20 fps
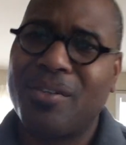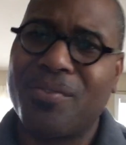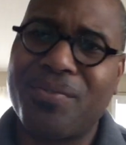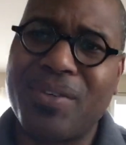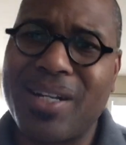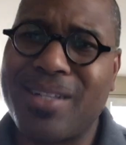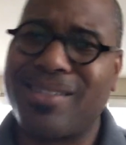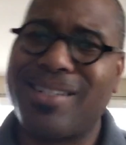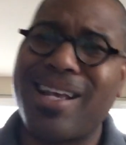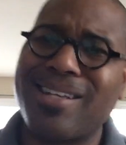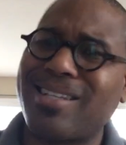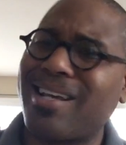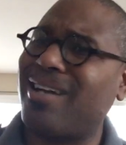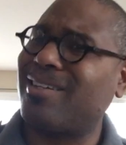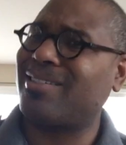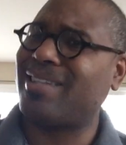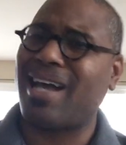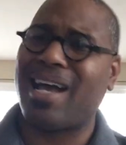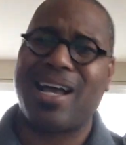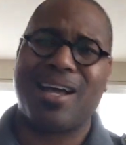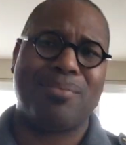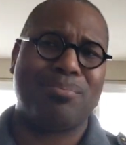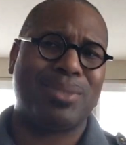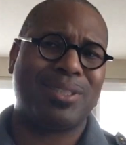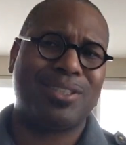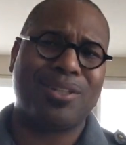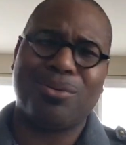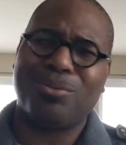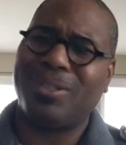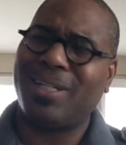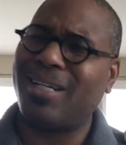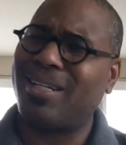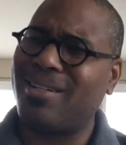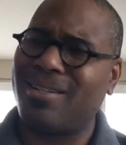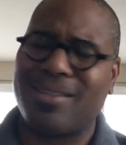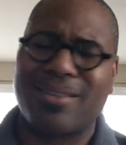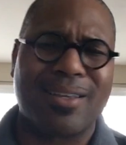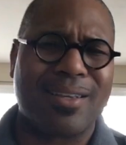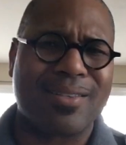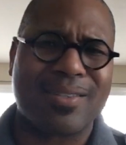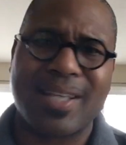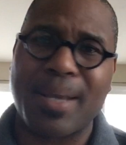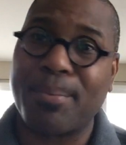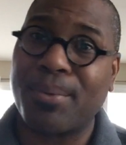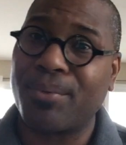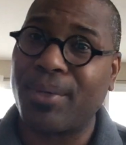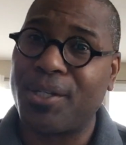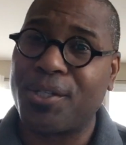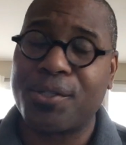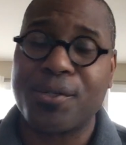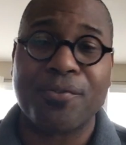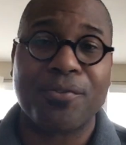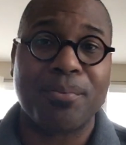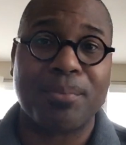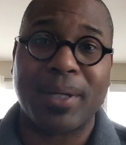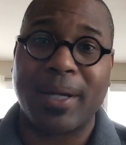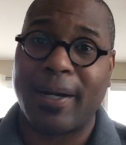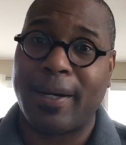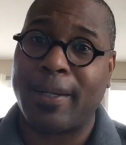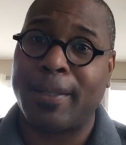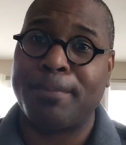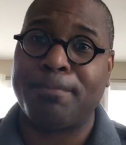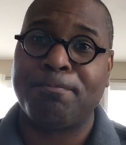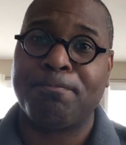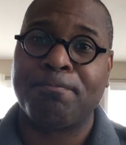Friends, that's our time, but don't let anything separate you from God.